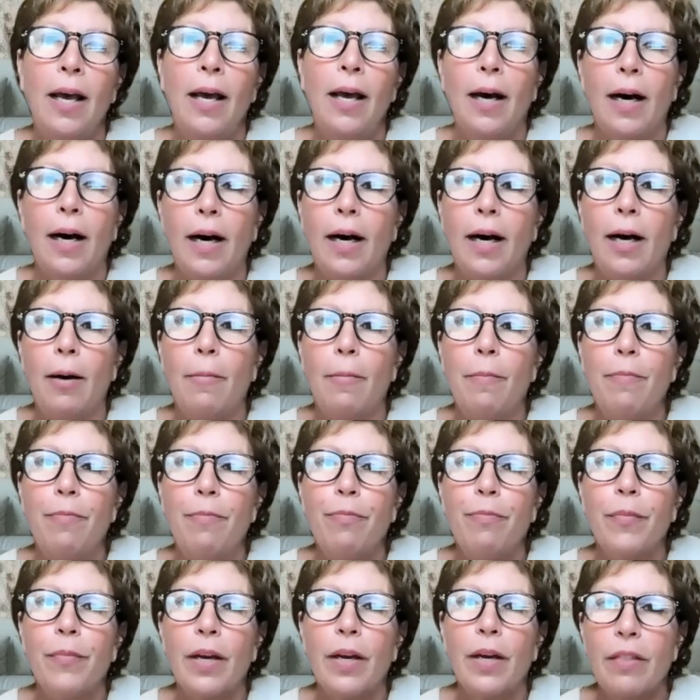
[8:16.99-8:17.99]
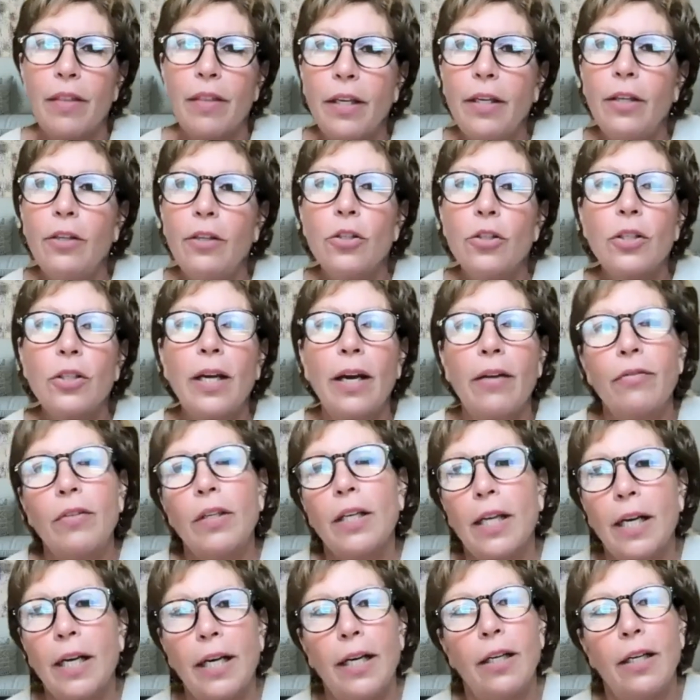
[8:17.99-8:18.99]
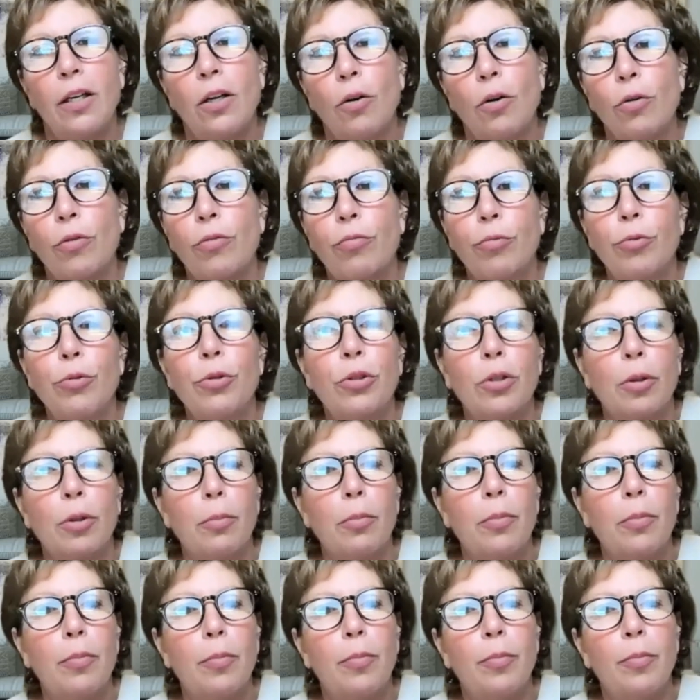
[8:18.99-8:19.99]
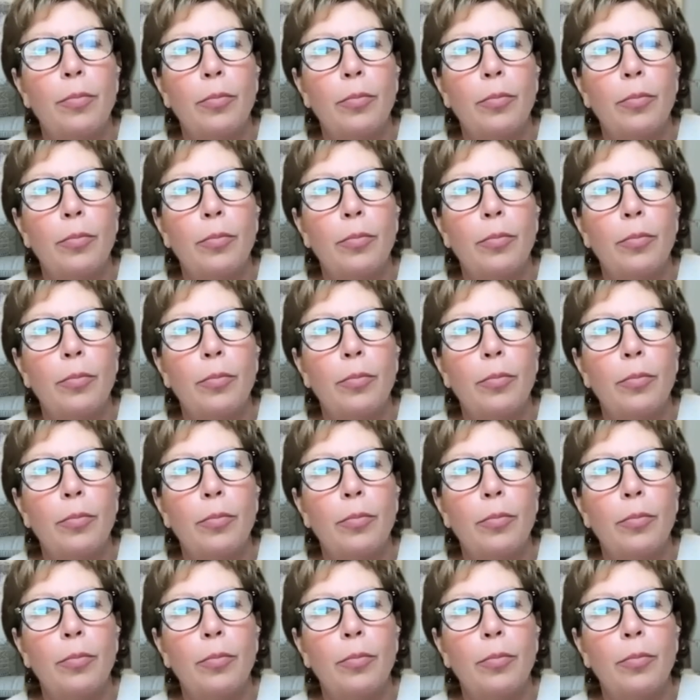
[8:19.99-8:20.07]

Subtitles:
I think you just have to kind of go through some